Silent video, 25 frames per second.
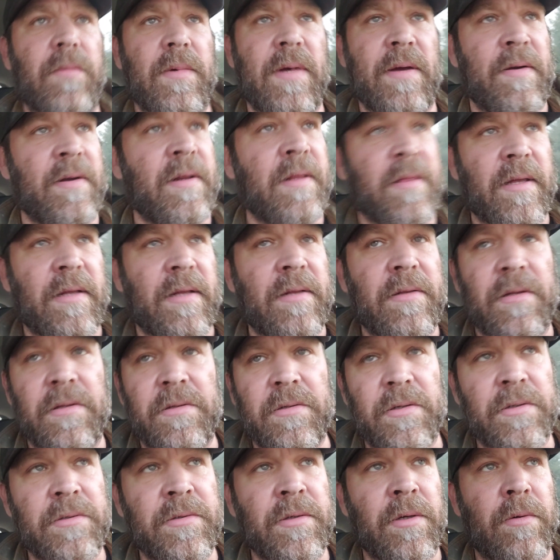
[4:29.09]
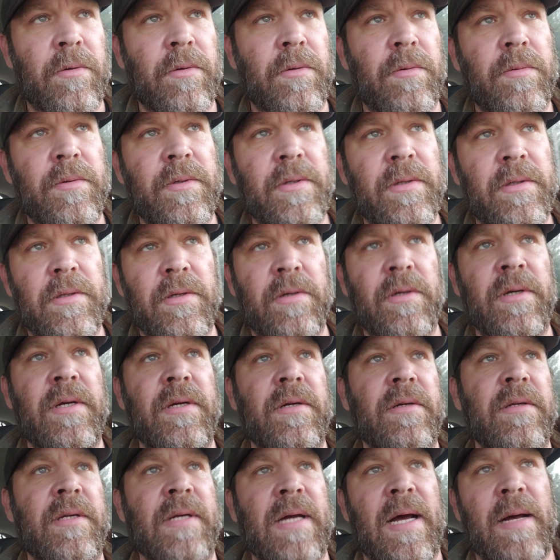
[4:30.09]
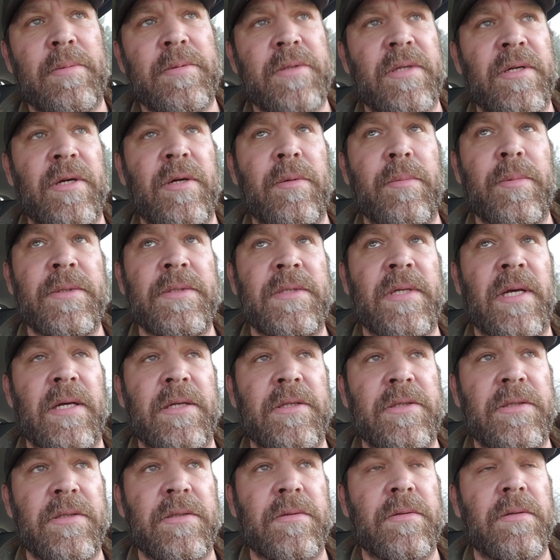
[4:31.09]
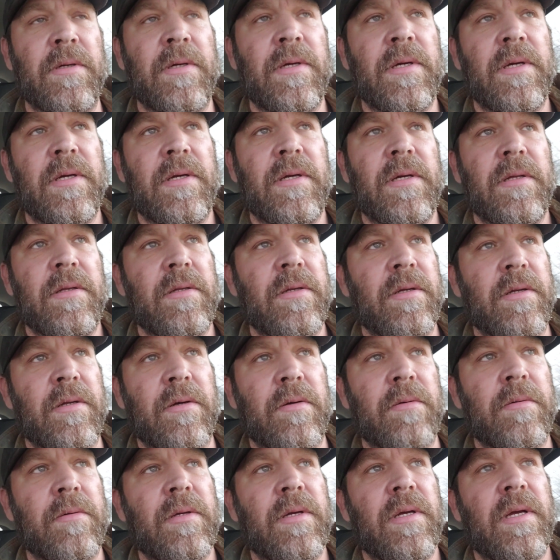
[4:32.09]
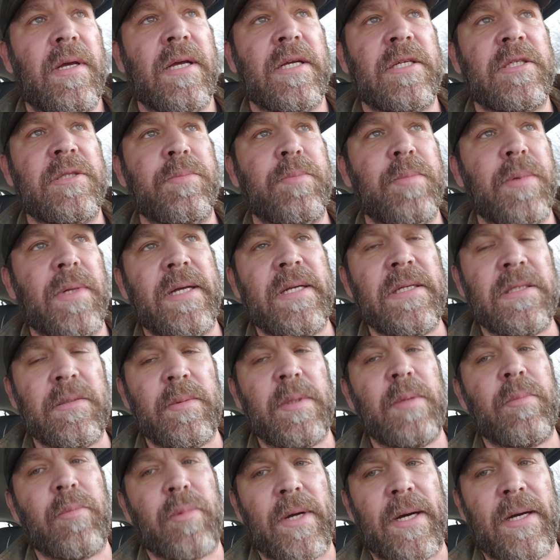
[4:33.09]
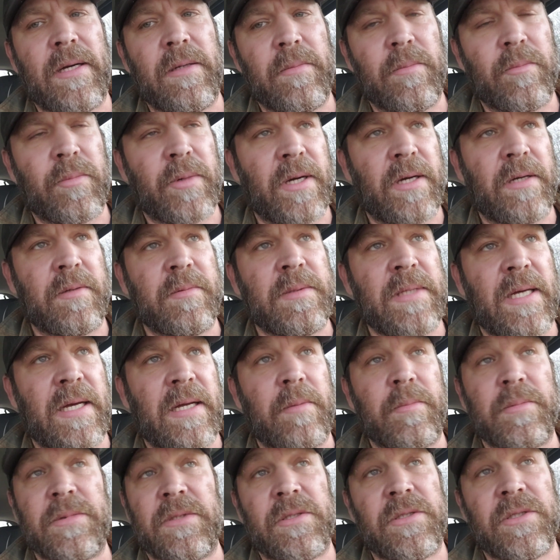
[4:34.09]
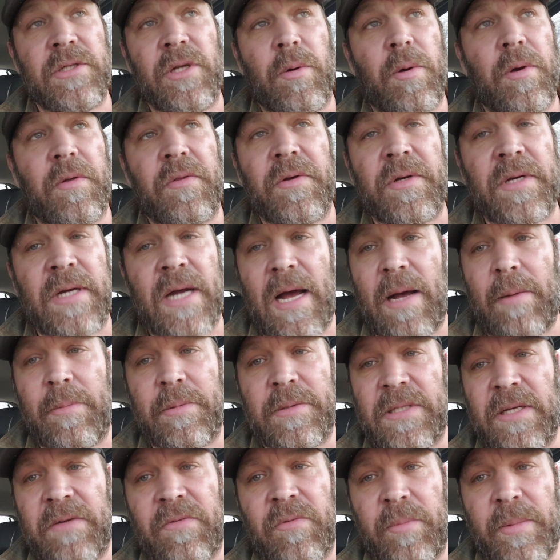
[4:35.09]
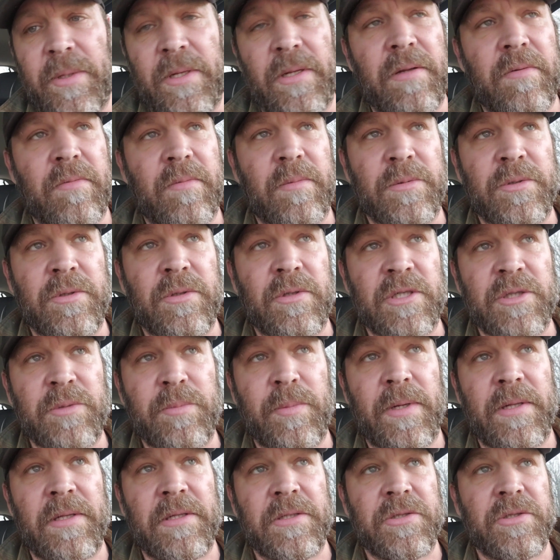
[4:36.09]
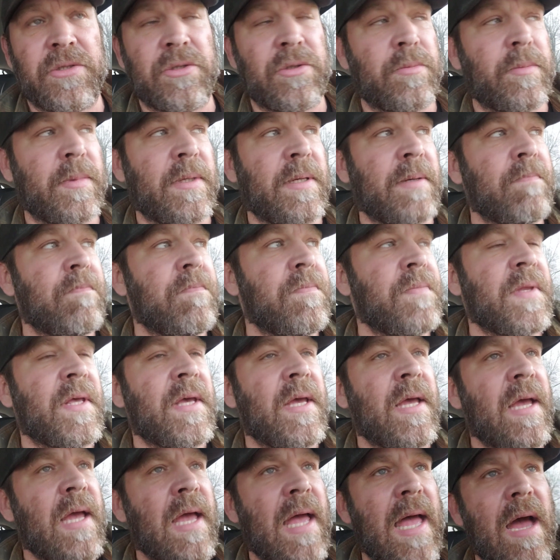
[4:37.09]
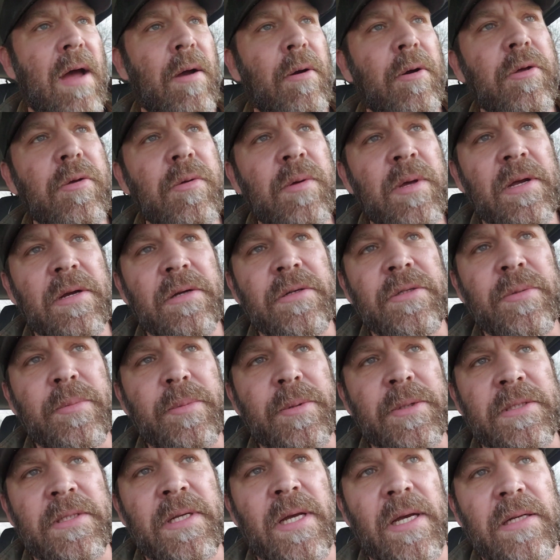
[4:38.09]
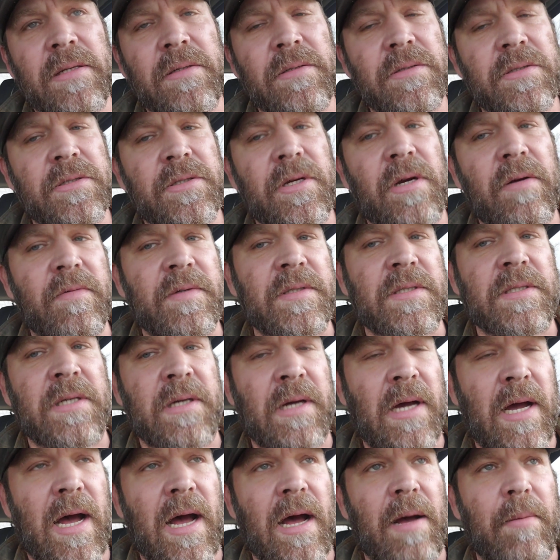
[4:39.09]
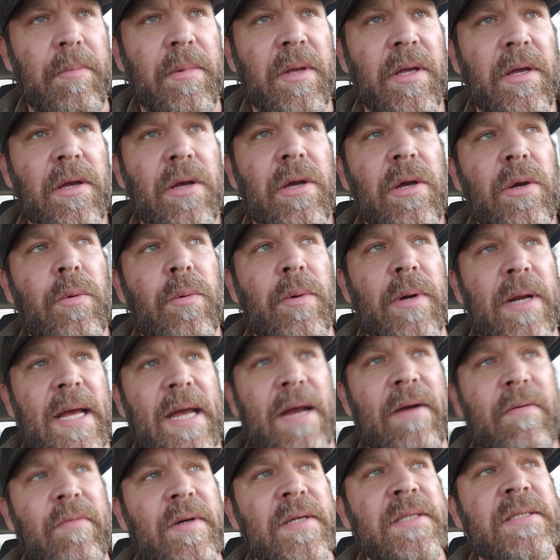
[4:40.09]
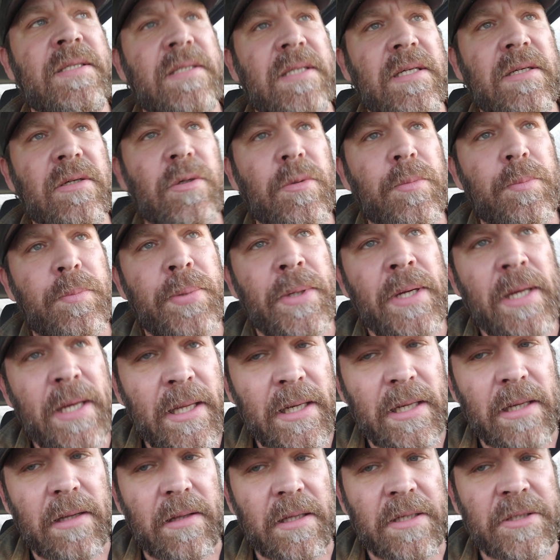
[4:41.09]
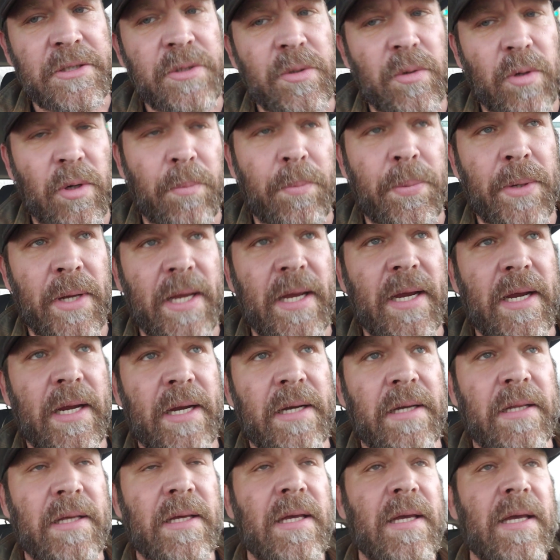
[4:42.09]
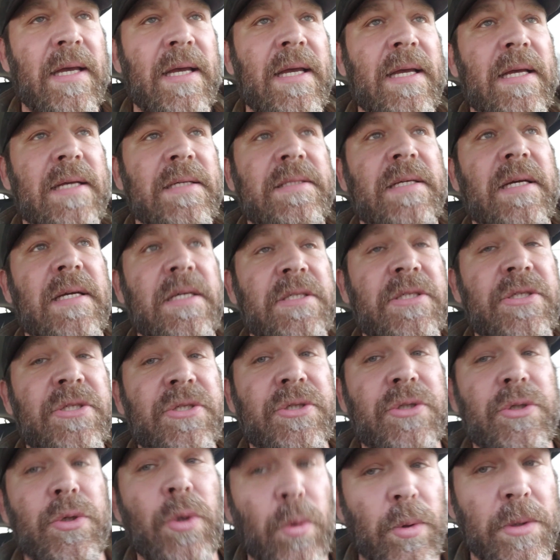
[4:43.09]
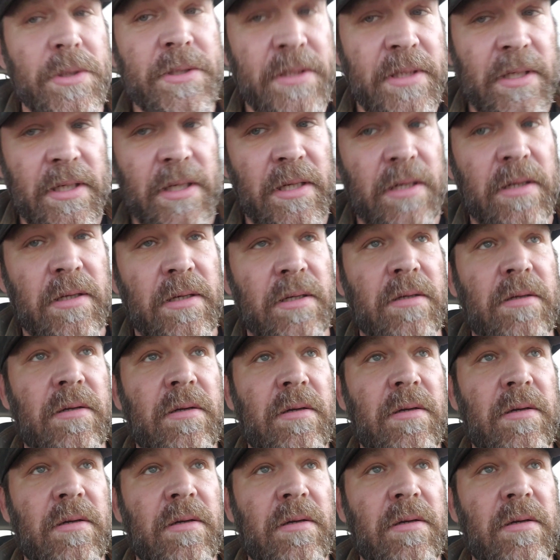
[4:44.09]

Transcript: anything that they're told, and they're here. The cops are here to protect you. Explain to me, Brandon Tatum, since no other cop has ever been able to explain this to me. How are you here to protect and serve as a cop when every single penny that you are paid is extorted